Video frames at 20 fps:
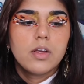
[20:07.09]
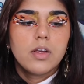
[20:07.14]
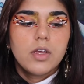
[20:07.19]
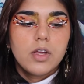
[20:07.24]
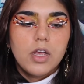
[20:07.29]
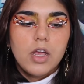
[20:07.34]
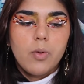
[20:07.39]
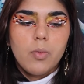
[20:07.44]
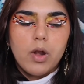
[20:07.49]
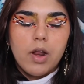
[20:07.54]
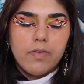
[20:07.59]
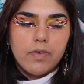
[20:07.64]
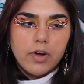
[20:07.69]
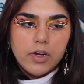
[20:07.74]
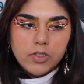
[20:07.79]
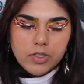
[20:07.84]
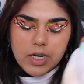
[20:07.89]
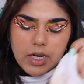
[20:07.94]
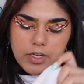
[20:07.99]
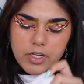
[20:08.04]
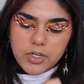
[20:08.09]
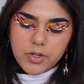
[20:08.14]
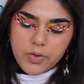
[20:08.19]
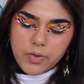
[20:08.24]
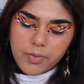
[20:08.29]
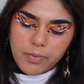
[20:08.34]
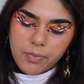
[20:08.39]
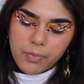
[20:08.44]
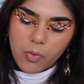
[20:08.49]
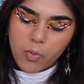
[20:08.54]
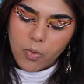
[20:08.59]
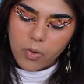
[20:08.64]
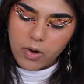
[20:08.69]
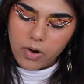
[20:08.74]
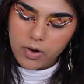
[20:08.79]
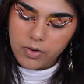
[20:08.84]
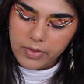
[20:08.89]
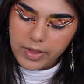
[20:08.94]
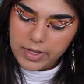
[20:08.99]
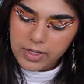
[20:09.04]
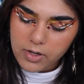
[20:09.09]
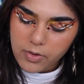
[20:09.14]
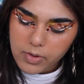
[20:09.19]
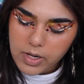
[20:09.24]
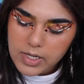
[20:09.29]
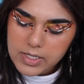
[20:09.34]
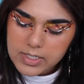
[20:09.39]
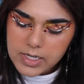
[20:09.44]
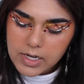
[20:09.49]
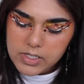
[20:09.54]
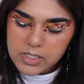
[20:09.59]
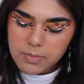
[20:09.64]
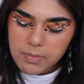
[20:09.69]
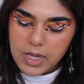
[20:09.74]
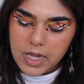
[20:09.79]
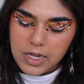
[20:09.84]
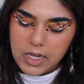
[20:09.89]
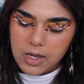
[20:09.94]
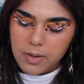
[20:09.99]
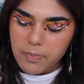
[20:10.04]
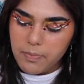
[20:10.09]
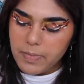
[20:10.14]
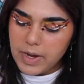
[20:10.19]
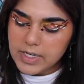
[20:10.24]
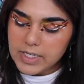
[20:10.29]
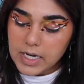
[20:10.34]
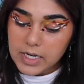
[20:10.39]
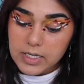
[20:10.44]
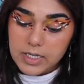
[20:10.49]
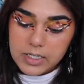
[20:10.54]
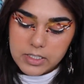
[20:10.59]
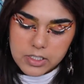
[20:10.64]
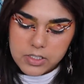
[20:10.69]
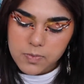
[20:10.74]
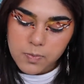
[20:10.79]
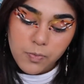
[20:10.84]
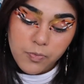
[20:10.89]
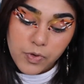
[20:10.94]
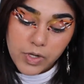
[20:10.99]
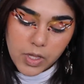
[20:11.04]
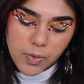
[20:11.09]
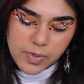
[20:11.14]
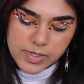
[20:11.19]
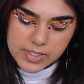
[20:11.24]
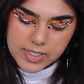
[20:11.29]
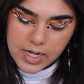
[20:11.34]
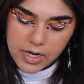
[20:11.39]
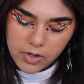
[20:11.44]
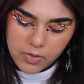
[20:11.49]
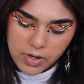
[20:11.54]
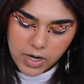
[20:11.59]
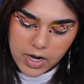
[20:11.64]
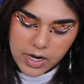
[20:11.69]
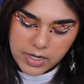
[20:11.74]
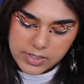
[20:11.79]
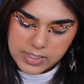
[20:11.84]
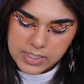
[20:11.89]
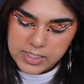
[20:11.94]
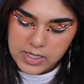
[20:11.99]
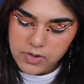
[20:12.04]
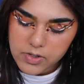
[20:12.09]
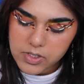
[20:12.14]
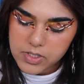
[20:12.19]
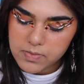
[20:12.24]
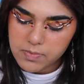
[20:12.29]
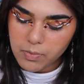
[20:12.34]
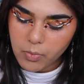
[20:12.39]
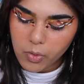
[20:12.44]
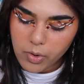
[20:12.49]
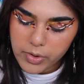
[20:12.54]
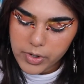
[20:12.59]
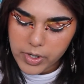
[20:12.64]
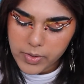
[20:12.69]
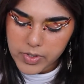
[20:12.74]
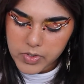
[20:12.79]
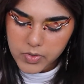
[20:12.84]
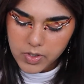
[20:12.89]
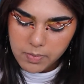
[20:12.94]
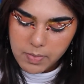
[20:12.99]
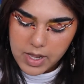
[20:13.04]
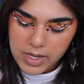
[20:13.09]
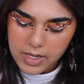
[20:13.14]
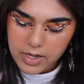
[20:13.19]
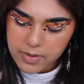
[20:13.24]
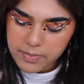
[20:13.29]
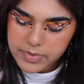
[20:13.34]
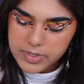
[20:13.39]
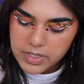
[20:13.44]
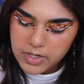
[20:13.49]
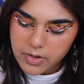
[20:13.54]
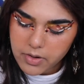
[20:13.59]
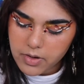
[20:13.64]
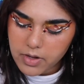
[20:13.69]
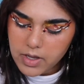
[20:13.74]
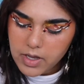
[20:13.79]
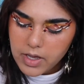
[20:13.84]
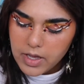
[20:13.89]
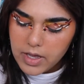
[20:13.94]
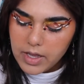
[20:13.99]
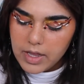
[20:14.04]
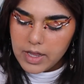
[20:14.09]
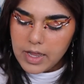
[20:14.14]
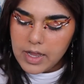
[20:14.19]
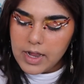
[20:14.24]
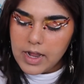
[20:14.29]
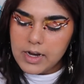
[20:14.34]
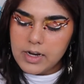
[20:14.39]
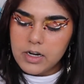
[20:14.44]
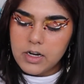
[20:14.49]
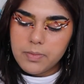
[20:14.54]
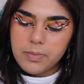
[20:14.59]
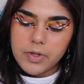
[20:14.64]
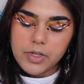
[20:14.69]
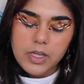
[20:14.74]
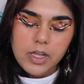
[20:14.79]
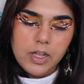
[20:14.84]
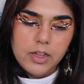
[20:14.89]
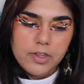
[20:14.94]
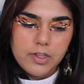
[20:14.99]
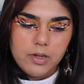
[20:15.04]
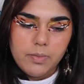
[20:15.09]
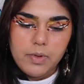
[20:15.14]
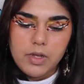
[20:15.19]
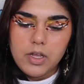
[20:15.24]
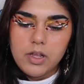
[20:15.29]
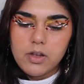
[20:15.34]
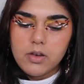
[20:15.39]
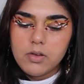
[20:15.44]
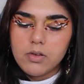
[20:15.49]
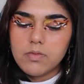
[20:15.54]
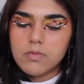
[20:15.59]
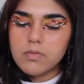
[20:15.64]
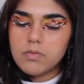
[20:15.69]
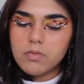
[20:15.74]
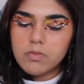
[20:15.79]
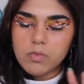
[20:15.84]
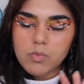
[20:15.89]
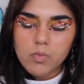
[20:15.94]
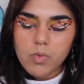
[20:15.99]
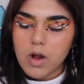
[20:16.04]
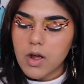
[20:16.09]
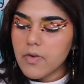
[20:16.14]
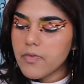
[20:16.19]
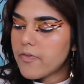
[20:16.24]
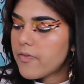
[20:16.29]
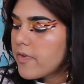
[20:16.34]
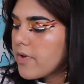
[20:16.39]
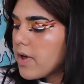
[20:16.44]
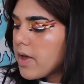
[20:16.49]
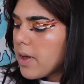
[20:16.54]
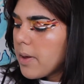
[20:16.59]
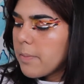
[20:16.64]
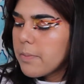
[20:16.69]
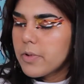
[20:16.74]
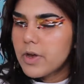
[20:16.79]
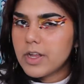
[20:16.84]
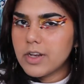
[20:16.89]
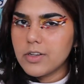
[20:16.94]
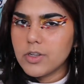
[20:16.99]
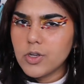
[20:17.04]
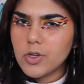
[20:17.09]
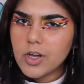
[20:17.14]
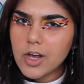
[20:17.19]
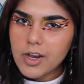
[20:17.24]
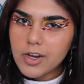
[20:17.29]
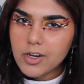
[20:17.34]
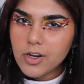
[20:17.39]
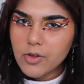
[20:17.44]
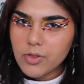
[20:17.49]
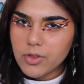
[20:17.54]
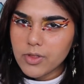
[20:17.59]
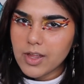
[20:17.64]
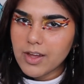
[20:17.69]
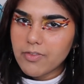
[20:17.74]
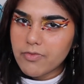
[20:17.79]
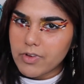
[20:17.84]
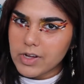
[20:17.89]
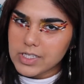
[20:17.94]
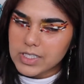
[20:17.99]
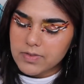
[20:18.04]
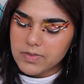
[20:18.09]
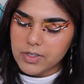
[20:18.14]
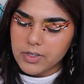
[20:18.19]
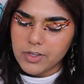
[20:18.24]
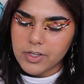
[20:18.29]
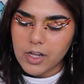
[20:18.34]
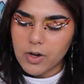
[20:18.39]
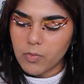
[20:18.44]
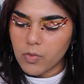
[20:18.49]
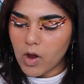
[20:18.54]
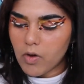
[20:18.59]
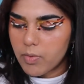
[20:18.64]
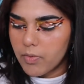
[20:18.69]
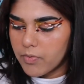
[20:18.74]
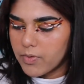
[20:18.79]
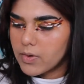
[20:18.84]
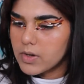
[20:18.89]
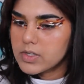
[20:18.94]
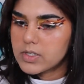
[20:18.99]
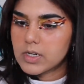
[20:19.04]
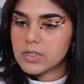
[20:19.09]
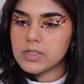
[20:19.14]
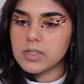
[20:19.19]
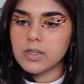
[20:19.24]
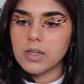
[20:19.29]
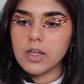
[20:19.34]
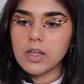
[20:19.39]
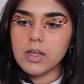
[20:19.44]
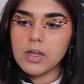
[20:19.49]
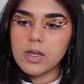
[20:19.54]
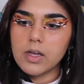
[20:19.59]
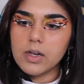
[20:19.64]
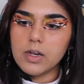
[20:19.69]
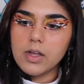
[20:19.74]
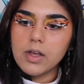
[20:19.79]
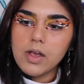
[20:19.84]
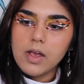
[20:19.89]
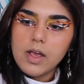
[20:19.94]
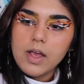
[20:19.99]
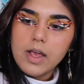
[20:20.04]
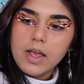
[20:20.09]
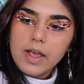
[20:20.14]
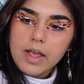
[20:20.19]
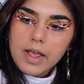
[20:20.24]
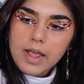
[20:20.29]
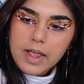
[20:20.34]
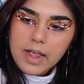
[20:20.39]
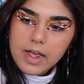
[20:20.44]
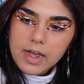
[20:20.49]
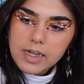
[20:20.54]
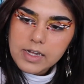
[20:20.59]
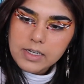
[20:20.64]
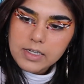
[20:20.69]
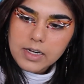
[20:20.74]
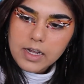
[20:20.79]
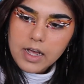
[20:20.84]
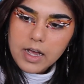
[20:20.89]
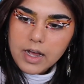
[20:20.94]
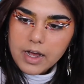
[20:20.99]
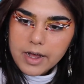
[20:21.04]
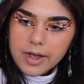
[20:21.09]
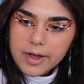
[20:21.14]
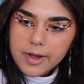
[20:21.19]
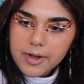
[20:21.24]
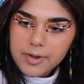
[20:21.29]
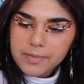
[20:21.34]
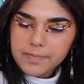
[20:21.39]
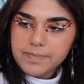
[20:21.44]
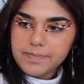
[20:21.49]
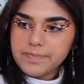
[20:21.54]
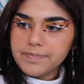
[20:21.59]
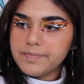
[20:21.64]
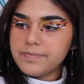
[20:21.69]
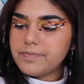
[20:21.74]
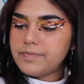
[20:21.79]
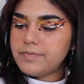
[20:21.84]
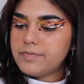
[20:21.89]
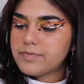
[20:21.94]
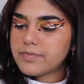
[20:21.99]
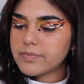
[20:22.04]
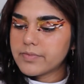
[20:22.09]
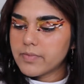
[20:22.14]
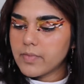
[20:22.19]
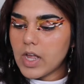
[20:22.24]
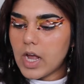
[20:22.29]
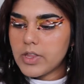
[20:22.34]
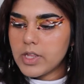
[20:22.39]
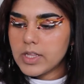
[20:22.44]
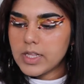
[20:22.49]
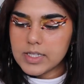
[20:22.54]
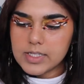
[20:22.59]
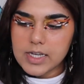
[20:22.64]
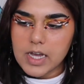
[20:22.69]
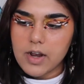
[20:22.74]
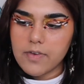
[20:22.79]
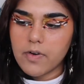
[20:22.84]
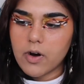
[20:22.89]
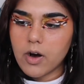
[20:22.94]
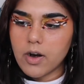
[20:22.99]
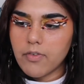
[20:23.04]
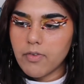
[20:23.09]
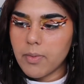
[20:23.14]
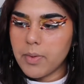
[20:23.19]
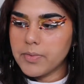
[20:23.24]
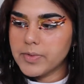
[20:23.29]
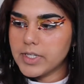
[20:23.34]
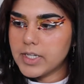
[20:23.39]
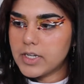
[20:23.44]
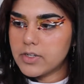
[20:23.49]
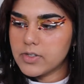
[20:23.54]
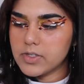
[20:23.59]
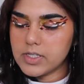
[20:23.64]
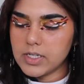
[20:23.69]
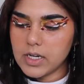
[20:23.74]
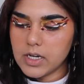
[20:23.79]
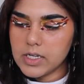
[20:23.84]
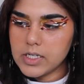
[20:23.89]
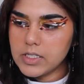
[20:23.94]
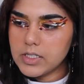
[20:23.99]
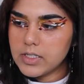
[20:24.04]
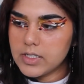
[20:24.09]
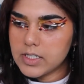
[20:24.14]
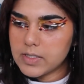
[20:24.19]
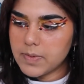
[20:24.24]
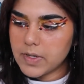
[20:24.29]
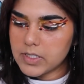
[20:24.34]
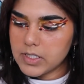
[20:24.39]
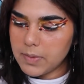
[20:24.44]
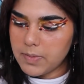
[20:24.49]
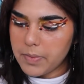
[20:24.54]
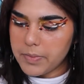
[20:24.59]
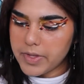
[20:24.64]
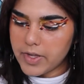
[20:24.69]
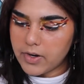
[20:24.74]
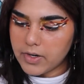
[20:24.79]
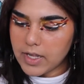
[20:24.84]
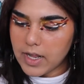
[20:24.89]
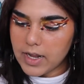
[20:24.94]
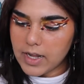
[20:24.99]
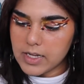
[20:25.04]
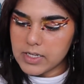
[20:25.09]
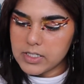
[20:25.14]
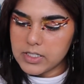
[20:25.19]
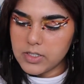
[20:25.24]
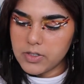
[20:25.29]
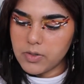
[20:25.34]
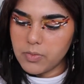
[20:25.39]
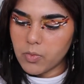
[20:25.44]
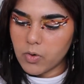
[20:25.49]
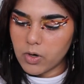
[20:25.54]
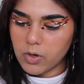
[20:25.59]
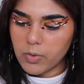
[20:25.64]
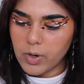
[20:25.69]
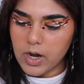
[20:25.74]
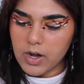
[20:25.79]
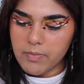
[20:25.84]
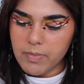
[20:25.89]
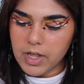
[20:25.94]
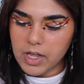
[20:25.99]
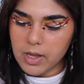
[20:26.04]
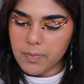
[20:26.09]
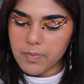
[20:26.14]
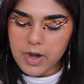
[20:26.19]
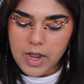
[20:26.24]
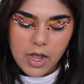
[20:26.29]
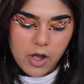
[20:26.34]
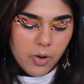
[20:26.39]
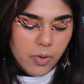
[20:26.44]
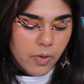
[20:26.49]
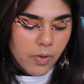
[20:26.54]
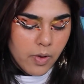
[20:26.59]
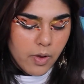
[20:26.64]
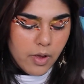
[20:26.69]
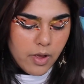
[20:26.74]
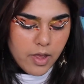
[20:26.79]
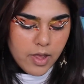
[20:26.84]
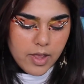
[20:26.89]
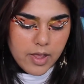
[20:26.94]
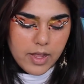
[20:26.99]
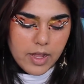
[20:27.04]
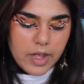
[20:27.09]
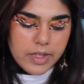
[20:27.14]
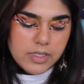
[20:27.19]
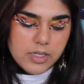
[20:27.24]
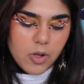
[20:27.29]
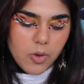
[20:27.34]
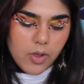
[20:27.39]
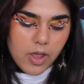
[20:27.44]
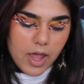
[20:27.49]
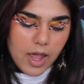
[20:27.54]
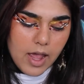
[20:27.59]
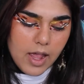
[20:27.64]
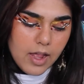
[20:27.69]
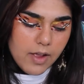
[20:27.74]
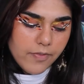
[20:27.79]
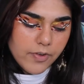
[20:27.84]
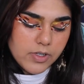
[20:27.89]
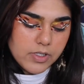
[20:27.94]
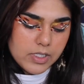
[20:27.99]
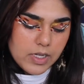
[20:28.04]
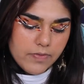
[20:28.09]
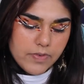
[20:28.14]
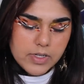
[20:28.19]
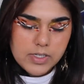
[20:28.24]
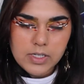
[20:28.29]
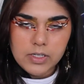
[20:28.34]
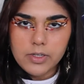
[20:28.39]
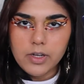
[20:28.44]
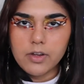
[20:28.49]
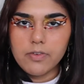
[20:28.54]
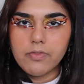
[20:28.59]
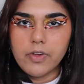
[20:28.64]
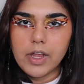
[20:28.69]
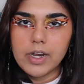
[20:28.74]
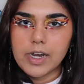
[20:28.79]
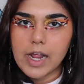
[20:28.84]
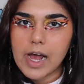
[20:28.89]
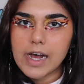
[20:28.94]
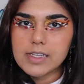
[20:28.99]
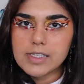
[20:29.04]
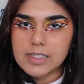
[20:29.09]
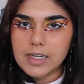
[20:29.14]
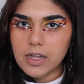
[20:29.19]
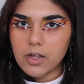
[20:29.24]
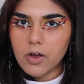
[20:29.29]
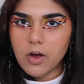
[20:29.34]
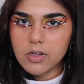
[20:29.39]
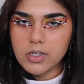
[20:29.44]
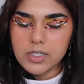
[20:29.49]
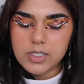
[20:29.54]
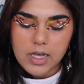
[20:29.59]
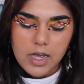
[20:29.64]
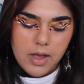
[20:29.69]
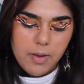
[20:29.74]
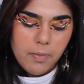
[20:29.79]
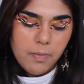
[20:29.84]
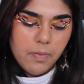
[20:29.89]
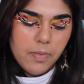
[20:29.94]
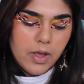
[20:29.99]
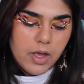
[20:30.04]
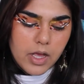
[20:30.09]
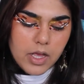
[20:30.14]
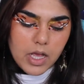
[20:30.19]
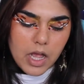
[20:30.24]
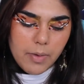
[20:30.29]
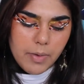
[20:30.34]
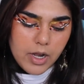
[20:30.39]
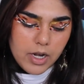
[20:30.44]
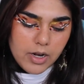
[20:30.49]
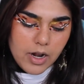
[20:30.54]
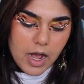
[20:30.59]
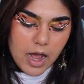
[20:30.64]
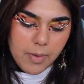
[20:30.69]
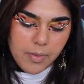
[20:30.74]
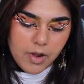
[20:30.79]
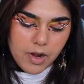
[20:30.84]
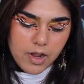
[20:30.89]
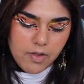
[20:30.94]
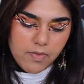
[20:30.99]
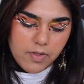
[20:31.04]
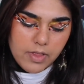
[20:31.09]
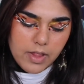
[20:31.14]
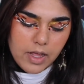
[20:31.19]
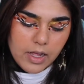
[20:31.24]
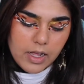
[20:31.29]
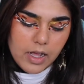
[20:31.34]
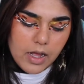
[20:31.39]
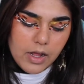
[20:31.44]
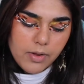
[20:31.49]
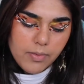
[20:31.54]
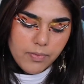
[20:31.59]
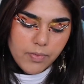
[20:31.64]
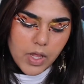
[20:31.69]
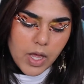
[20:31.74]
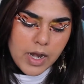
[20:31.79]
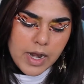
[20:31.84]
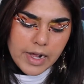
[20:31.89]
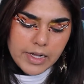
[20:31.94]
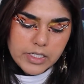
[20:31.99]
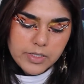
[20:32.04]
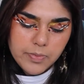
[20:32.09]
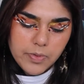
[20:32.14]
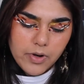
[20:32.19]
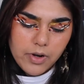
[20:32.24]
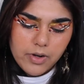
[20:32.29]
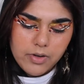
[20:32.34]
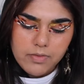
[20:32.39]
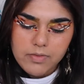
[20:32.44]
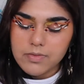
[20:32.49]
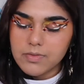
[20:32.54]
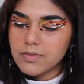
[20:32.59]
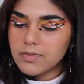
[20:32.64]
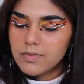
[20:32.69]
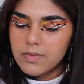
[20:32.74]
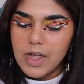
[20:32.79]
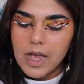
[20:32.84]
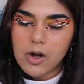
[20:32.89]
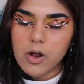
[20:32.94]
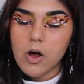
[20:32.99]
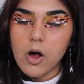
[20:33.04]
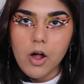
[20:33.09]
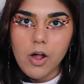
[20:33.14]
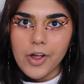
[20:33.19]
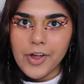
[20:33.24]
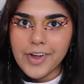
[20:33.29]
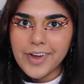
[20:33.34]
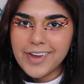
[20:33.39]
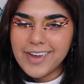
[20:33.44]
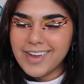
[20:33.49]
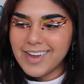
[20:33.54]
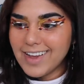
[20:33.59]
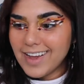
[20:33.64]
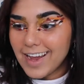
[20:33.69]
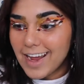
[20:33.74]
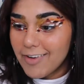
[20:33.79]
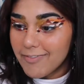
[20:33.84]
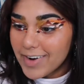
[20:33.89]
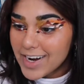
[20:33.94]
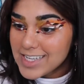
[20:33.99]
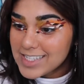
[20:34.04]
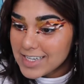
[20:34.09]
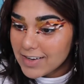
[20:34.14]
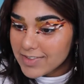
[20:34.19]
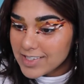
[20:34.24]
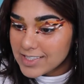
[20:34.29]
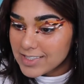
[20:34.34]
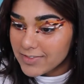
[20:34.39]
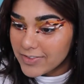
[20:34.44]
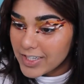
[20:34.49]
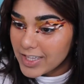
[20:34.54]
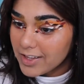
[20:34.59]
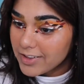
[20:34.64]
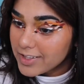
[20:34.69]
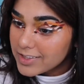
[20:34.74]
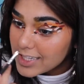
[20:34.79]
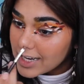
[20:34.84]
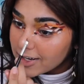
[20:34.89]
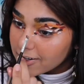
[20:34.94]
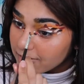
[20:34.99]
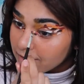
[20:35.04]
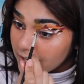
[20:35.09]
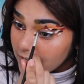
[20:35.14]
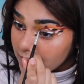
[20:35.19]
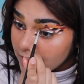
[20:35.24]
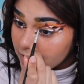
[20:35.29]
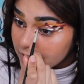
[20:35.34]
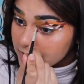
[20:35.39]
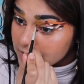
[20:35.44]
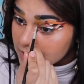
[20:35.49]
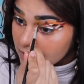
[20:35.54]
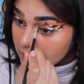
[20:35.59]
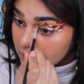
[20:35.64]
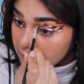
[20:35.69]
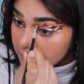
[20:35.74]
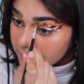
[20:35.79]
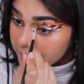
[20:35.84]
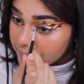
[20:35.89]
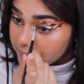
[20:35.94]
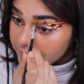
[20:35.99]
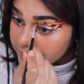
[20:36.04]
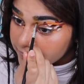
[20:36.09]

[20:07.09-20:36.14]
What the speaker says: And whenever I tried to do more like unique styles of makeup, my technique just really wasn't that great since I was more new at doing makeup. So it ended up looking a little bit rough, but you gotta go through that phase of it looking rough before it starts looking good. And I think that's kind of hard for people to understand, especially people that are getting into more creative makeup now. It's okay if your stuff doesn't look fantastic all the time. I mean, I'm not even like an expert at all, and my stuff doesn't really look that great all the time.